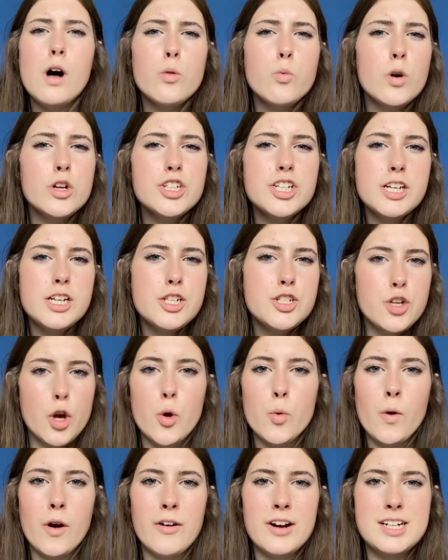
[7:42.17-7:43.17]
watching
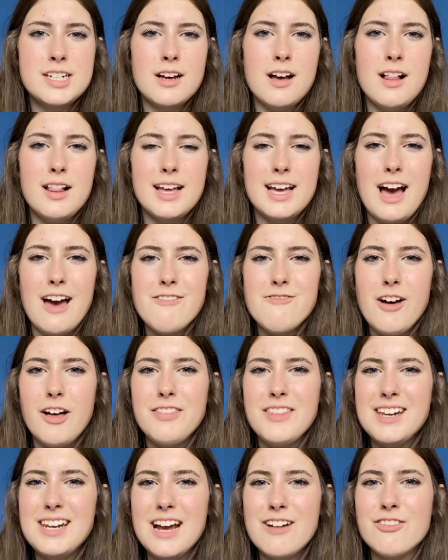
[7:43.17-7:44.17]
Don't Worry Darling, I
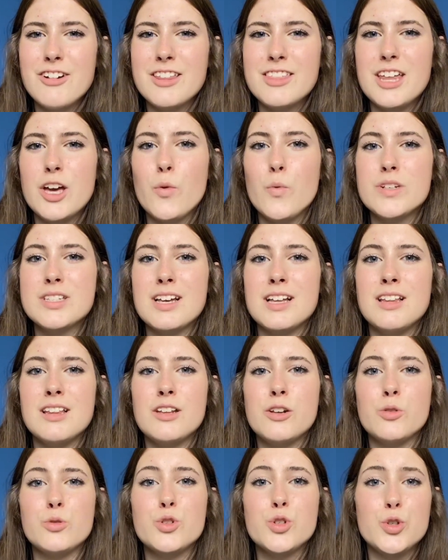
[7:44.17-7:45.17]
felt that everything was a
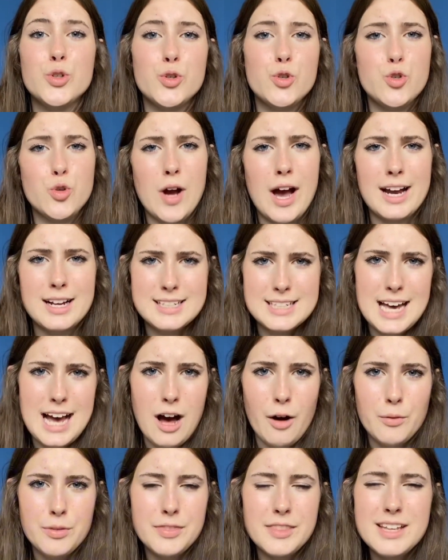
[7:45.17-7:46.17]
little too dragged
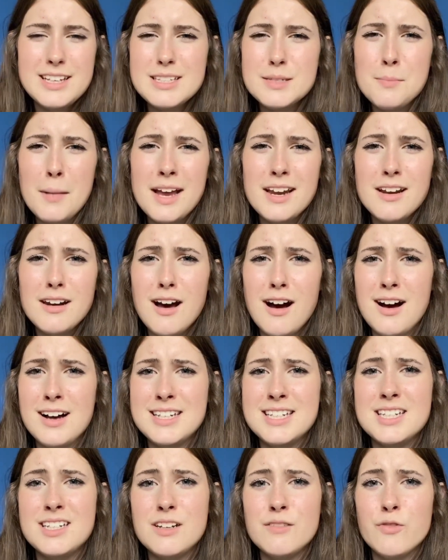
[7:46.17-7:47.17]
out. This made it hard
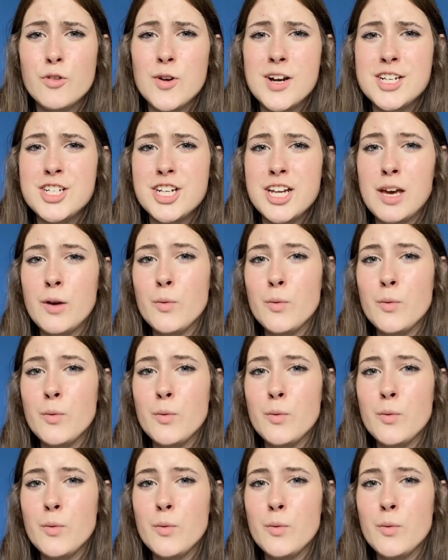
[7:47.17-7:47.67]
to differentiate